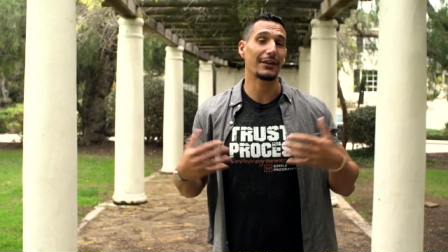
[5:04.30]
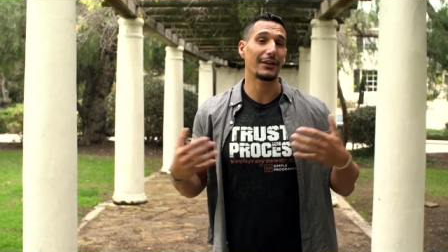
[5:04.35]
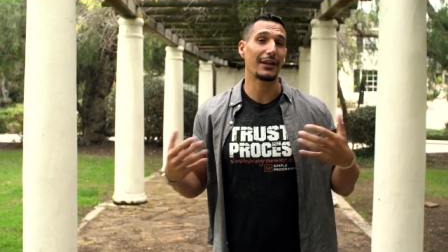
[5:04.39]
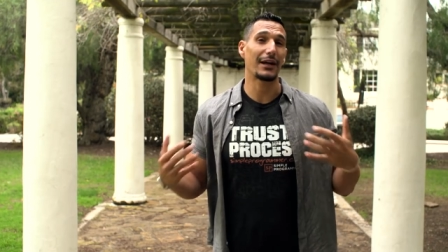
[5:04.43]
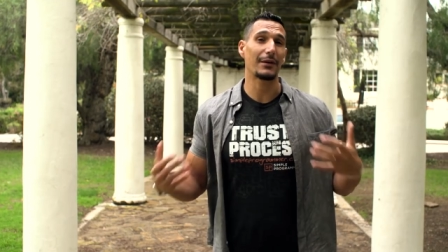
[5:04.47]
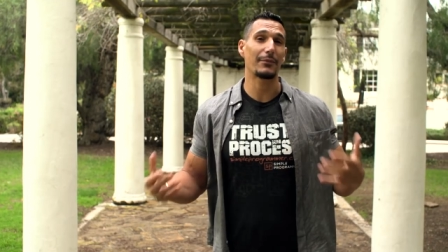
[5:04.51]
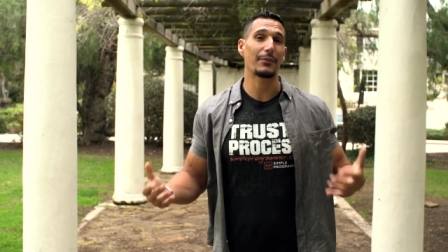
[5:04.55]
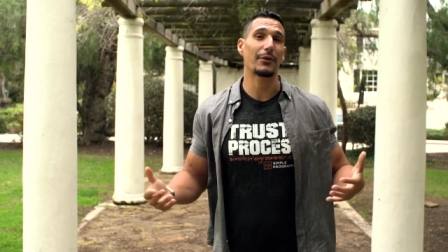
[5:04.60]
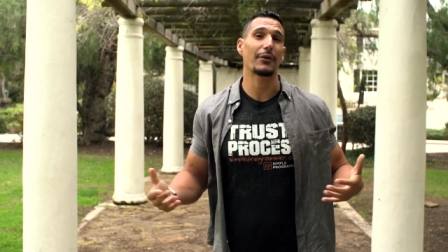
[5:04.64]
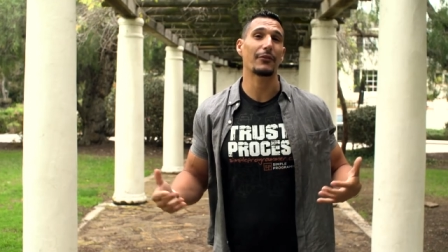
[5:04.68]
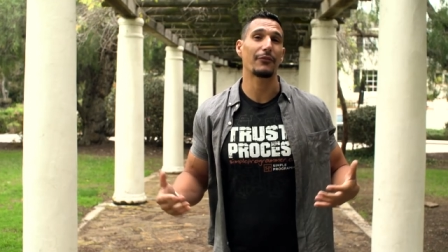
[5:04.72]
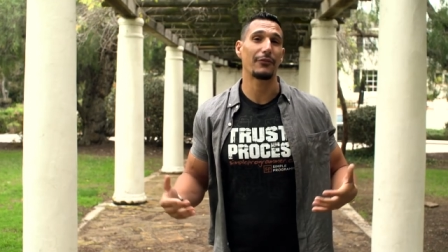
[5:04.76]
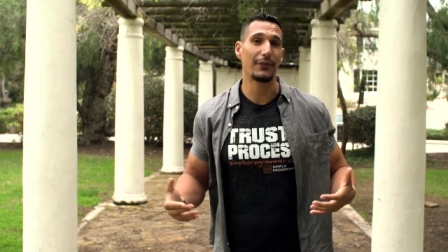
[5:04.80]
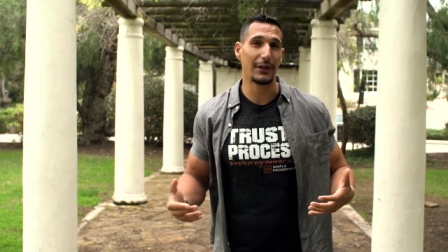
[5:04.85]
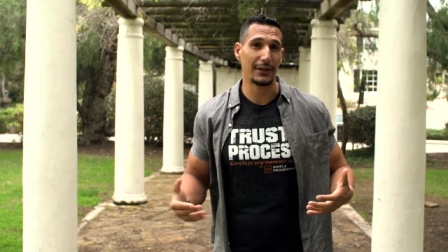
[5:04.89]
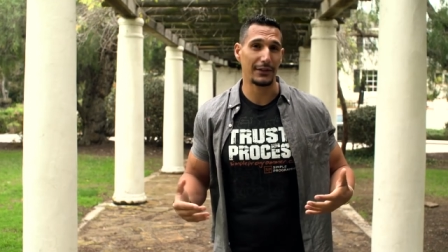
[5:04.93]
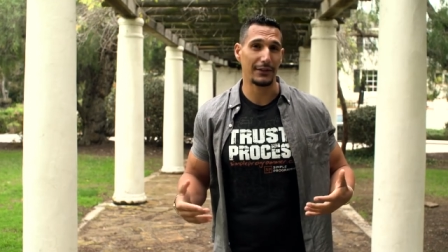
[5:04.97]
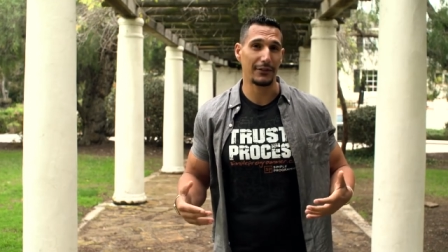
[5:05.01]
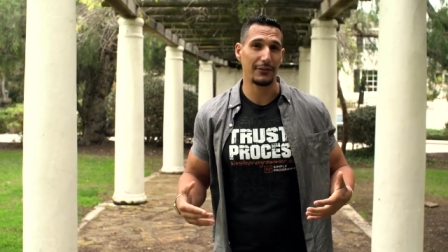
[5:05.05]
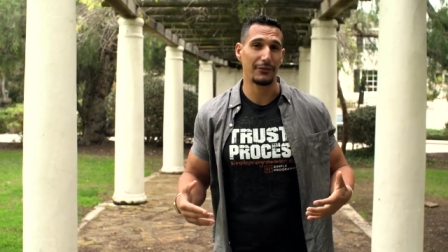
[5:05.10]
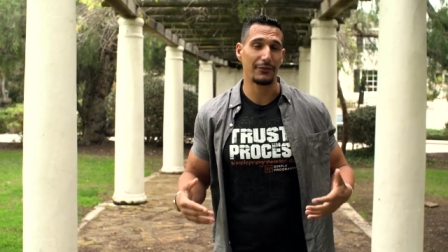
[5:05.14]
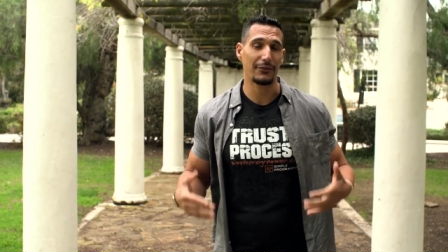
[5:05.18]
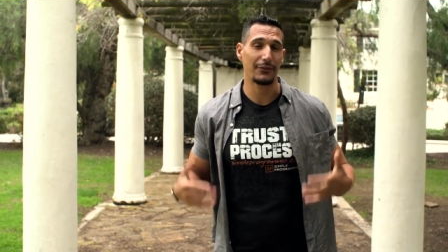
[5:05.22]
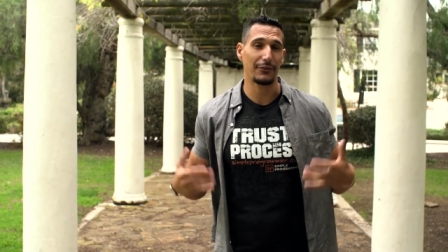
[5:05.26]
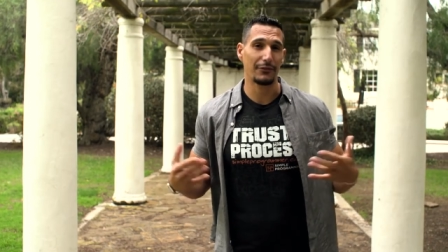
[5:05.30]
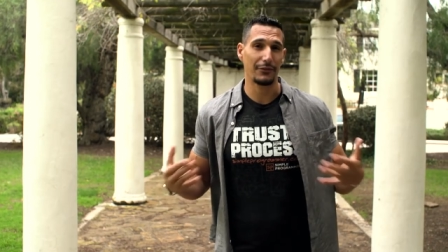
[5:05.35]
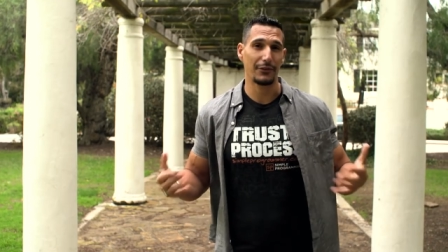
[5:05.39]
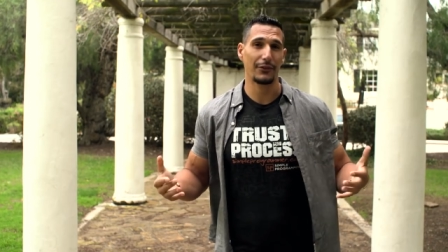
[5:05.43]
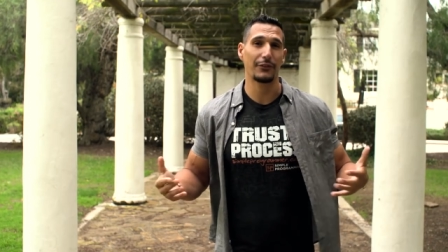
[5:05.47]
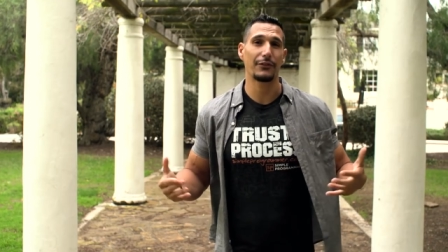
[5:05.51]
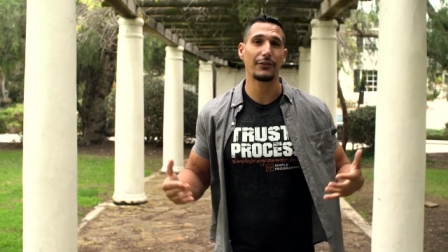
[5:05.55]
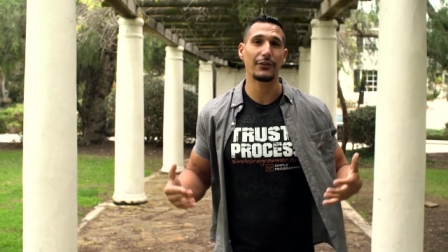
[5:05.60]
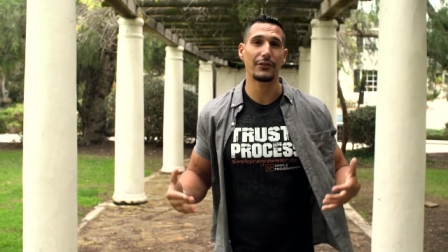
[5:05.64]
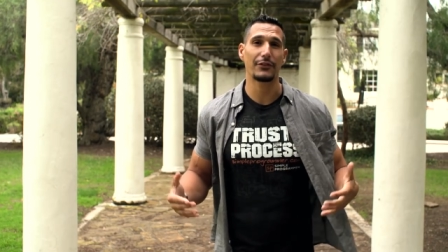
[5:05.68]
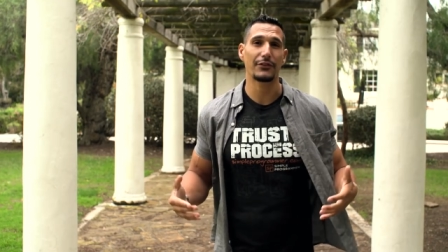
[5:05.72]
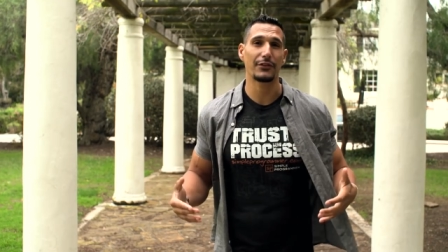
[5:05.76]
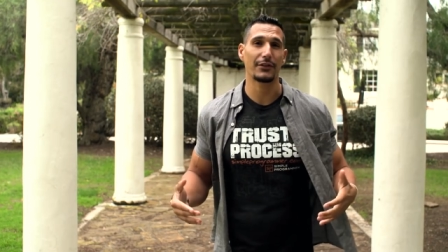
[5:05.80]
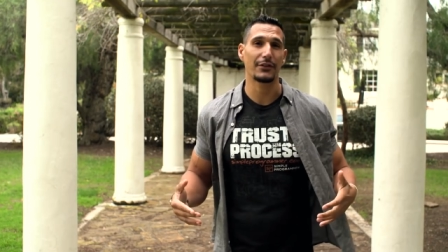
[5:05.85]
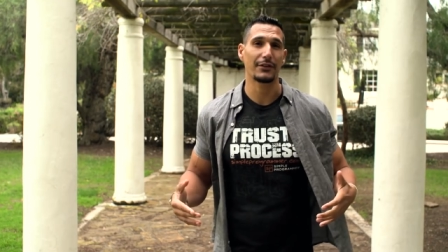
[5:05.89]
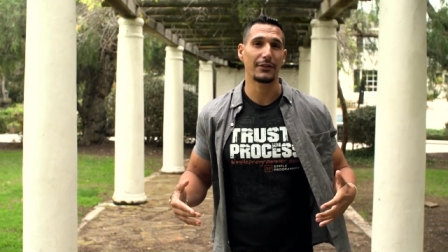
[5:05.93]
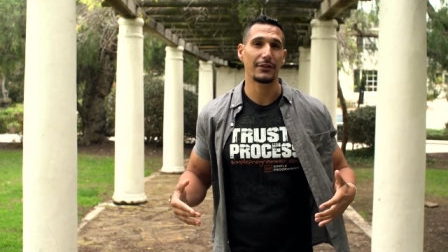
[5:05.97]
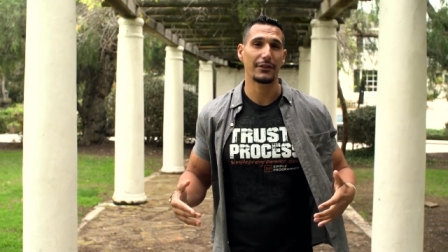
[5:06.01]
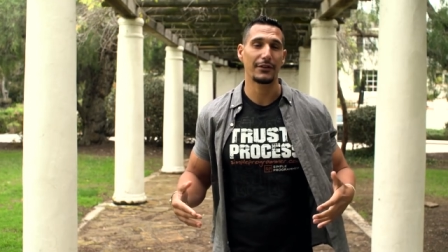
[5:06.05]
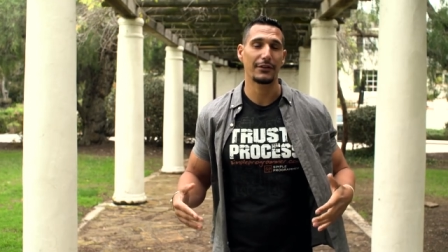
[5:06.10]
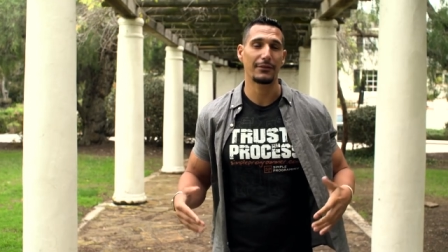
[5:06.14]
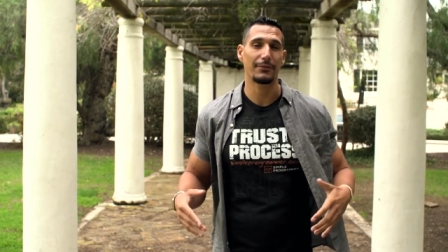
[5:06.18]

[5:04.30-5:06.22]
a lot more effective for the future,